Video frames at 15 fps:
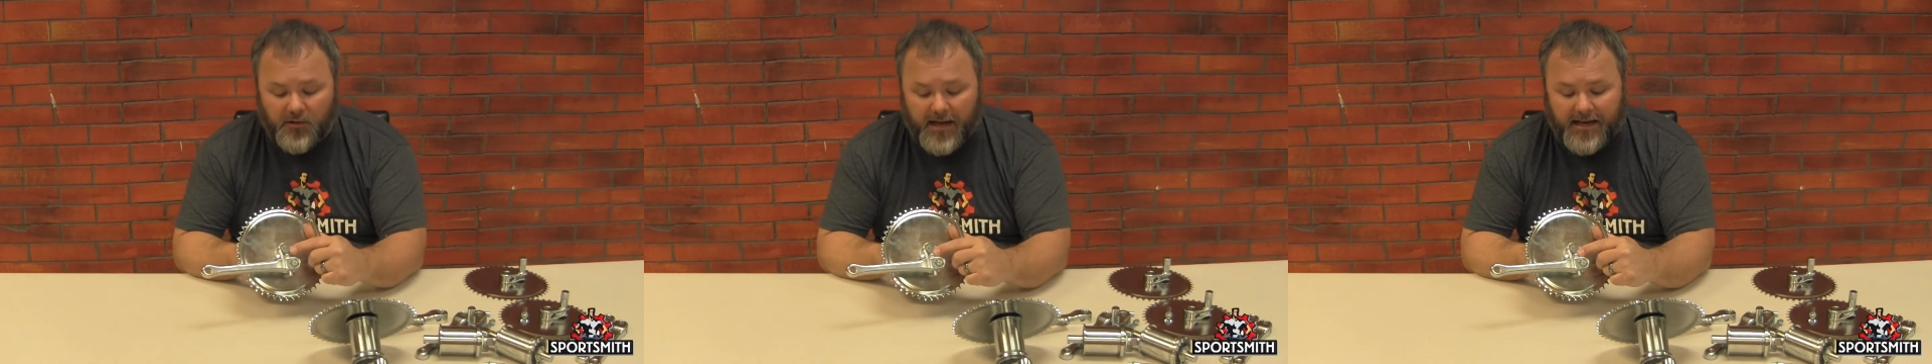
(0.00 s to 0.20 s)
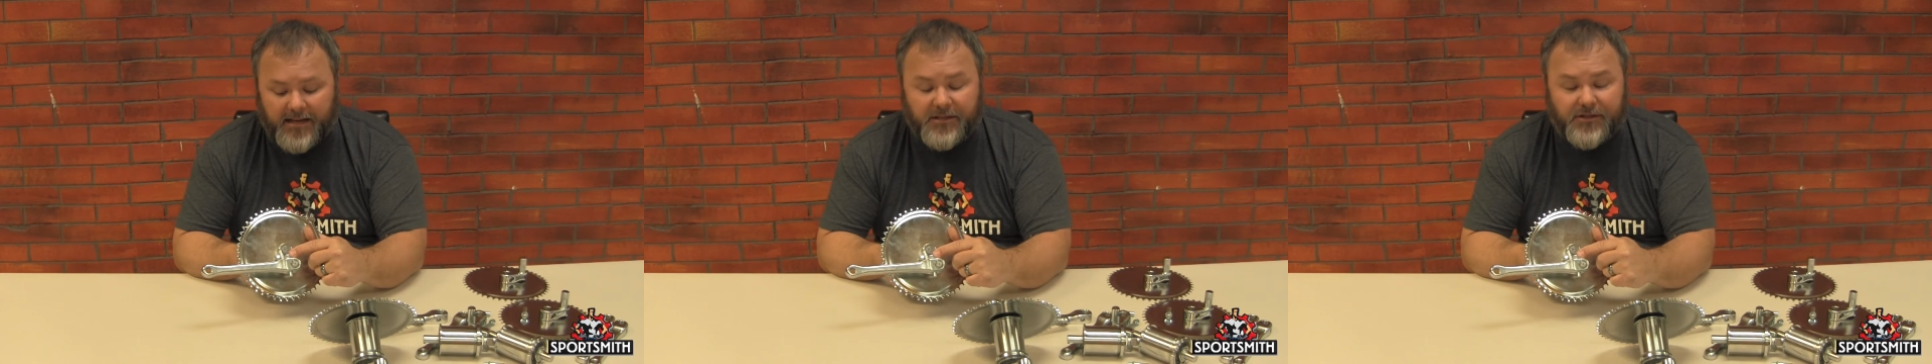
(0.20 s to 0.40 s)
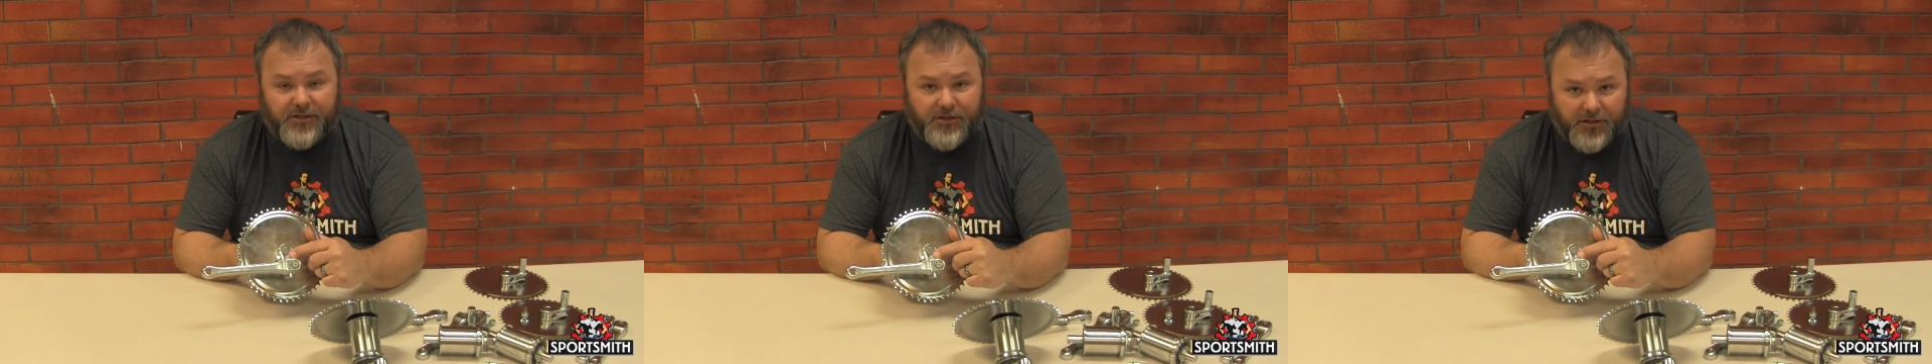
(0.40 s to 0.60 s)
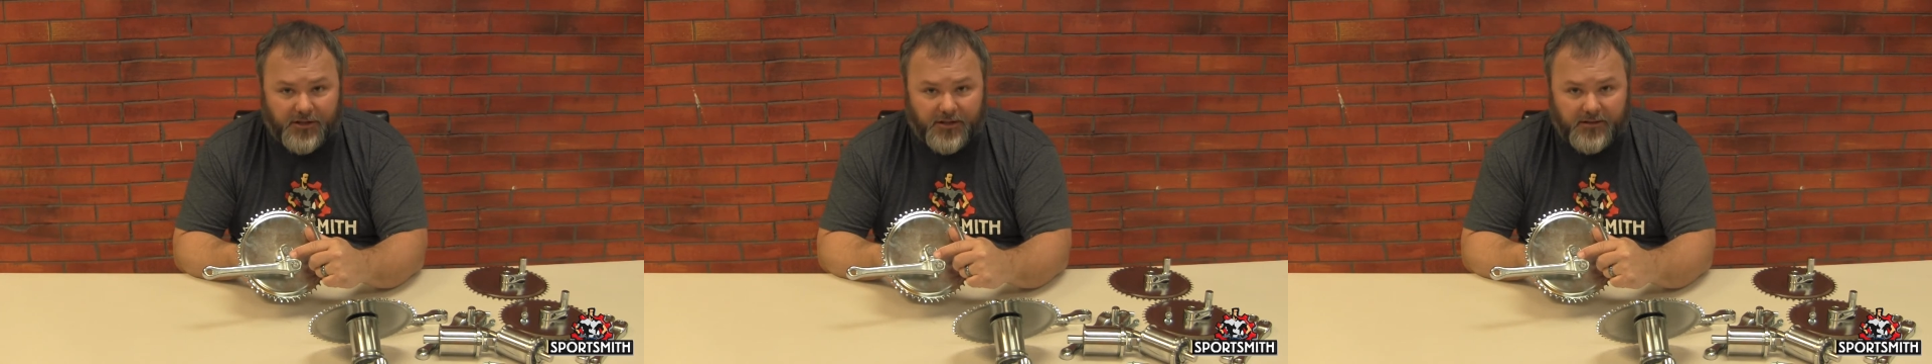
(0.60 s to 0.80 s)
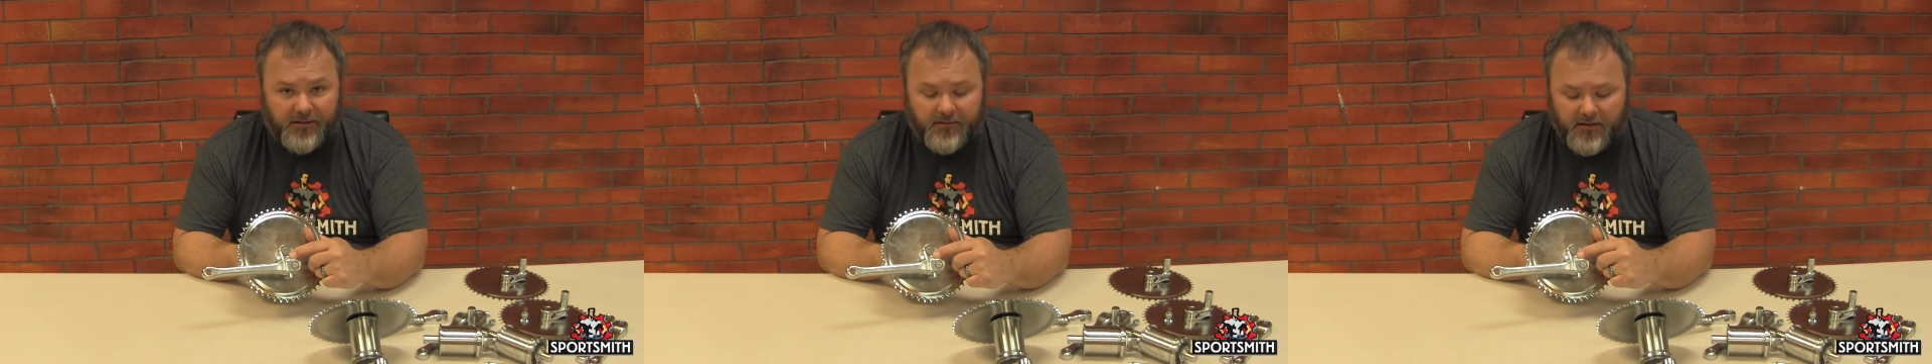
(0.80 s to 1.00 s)
like it
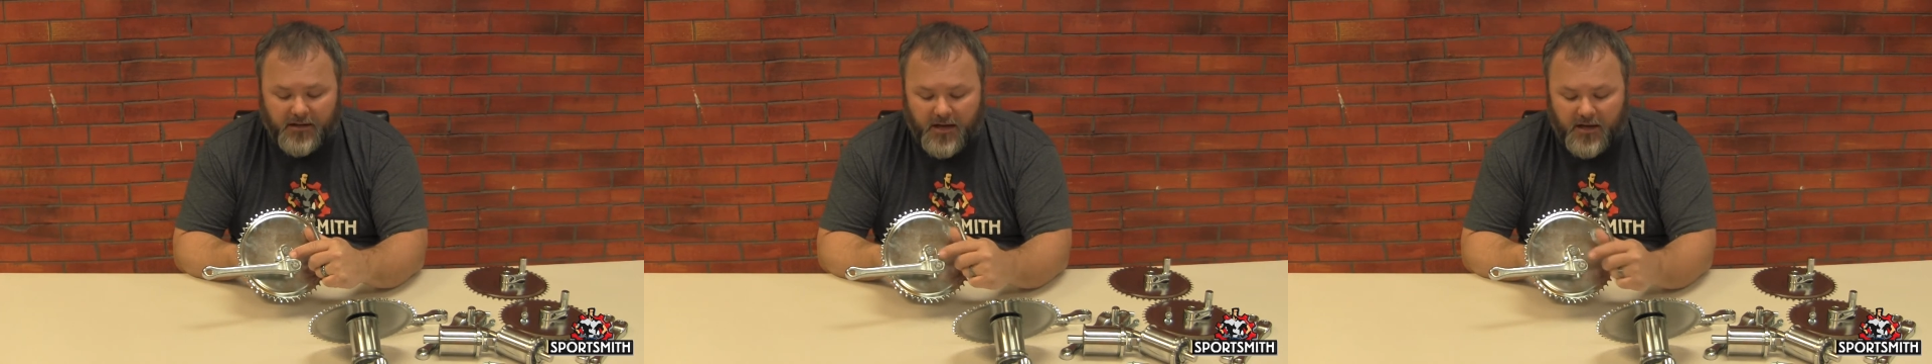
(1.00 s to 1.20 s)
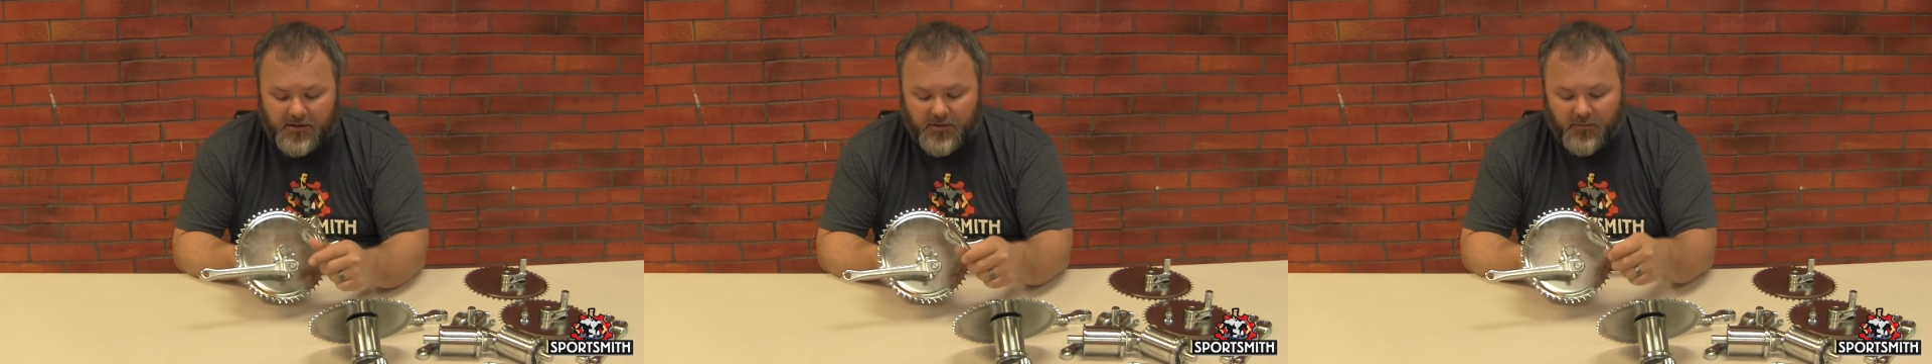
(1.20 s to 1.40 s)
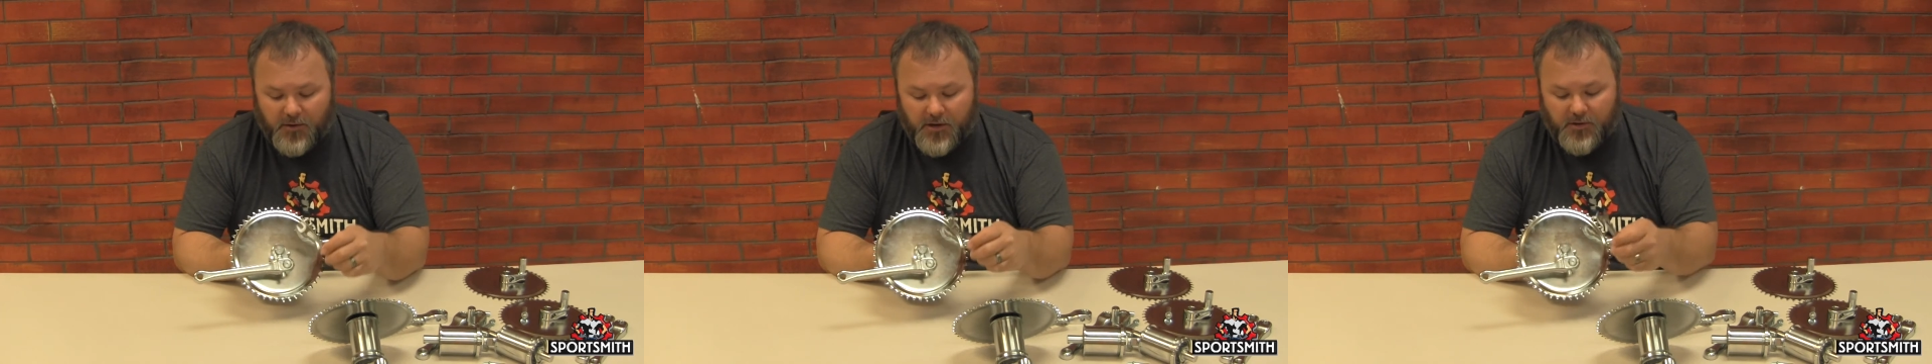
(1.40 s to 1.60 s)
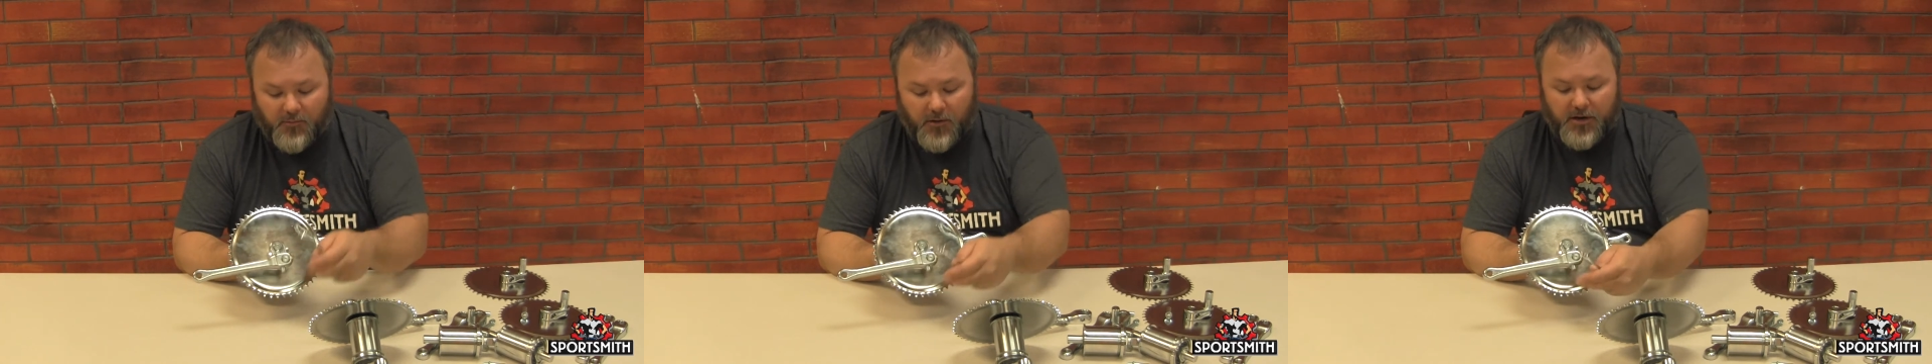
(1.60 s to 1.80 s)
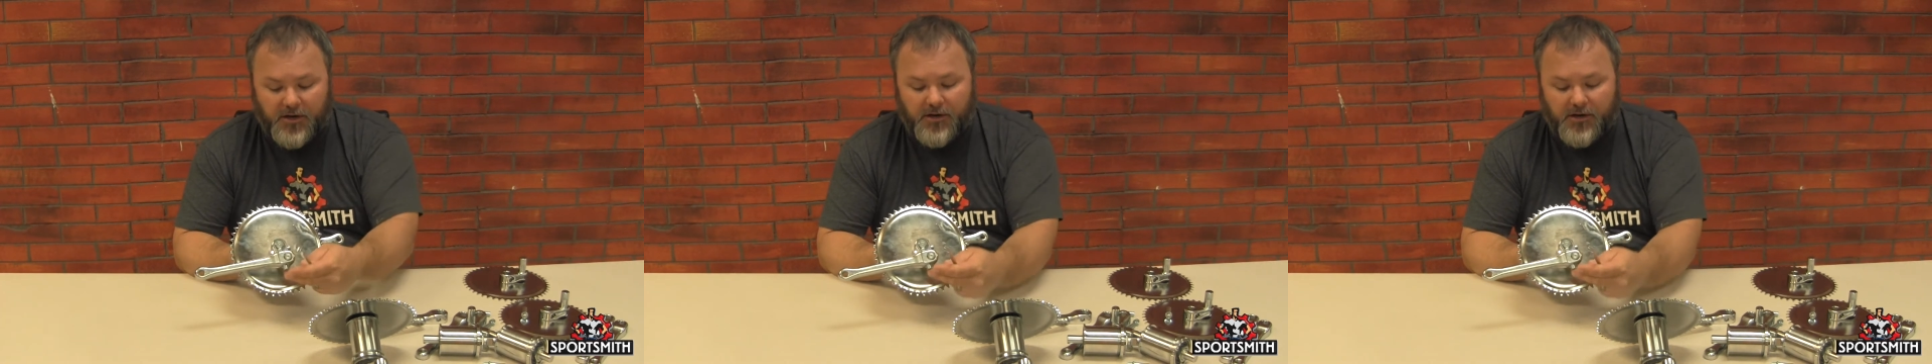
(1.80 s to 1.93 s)
should. So what you want to